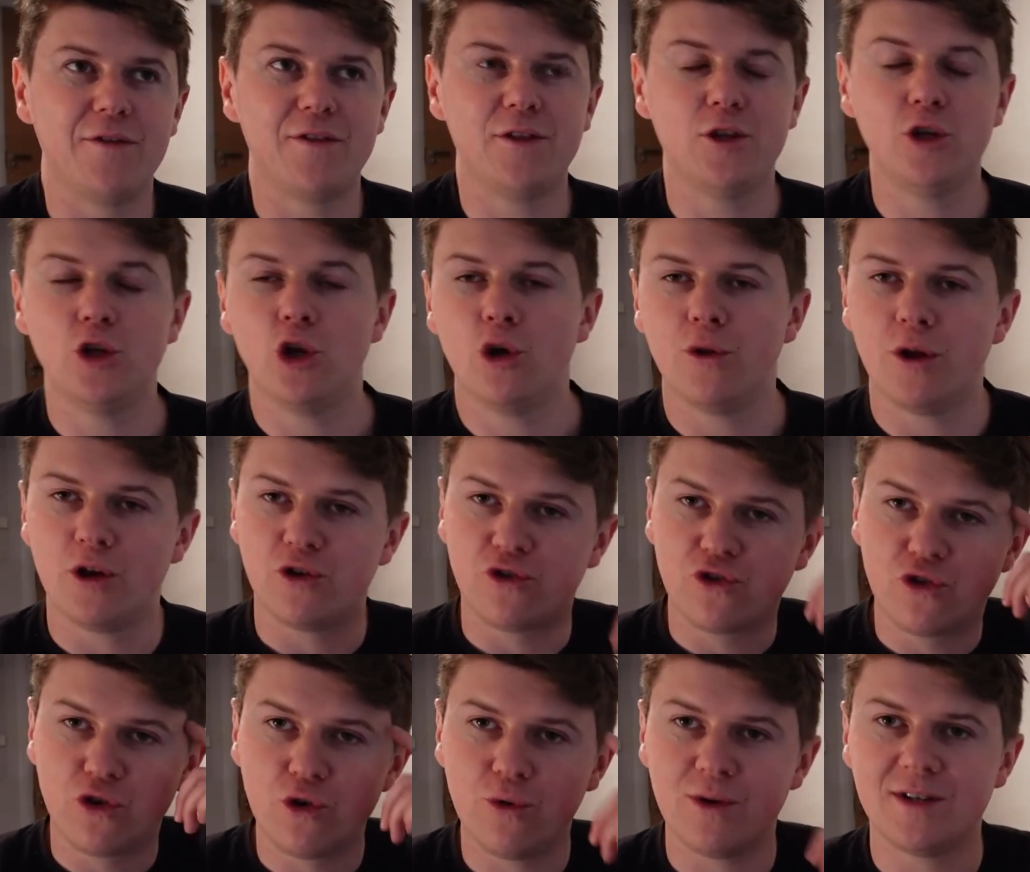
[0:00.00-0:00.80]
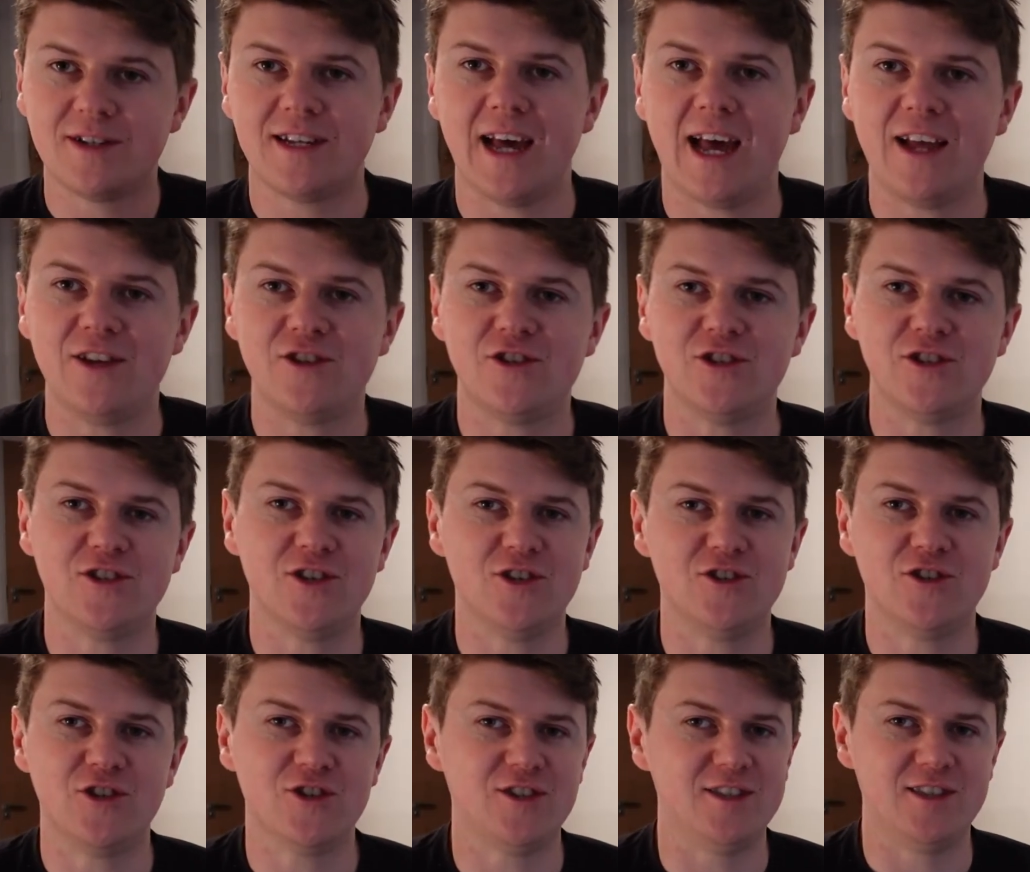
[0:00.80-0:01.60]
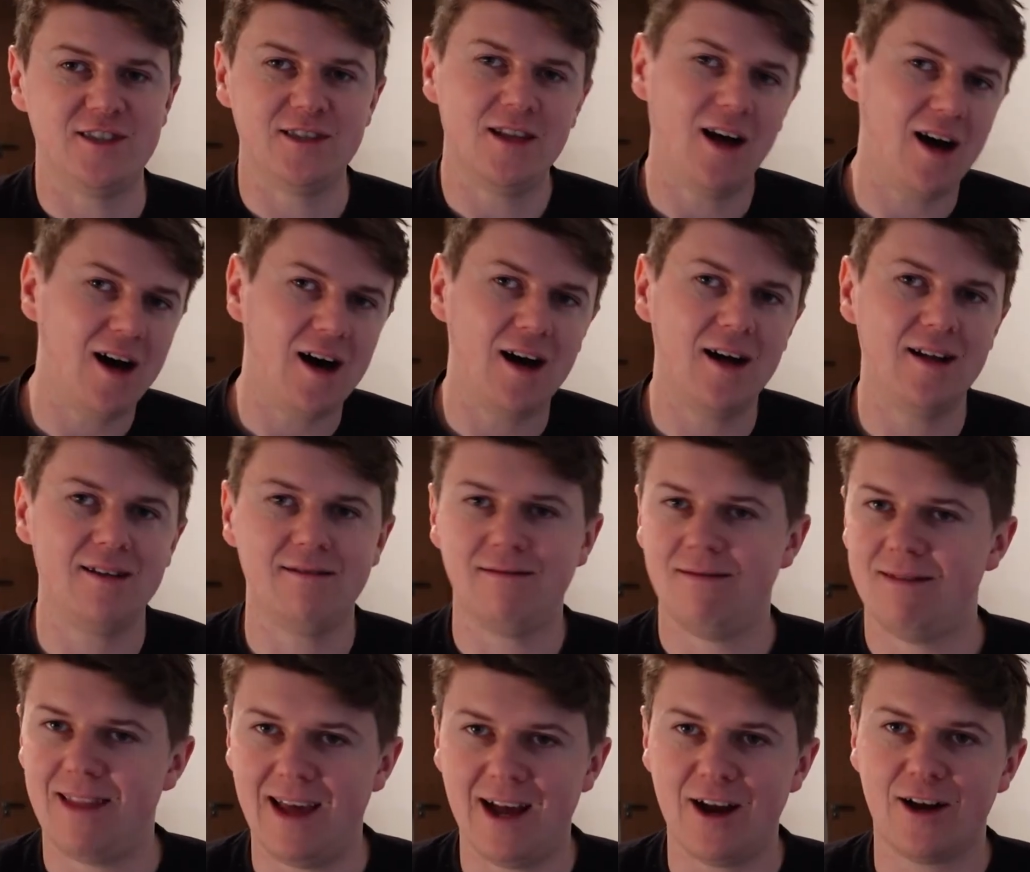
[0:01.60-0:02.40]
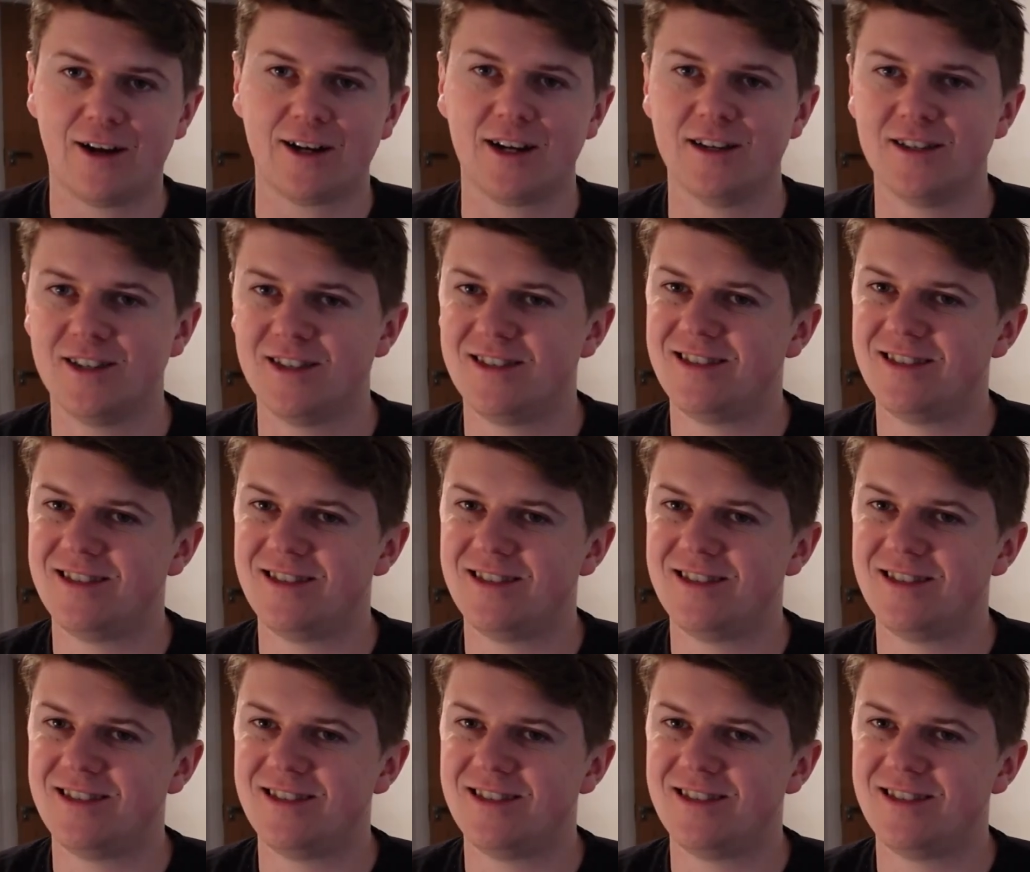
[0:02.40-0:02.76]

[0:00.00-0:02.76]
You know, their true intentions is just not there, guys.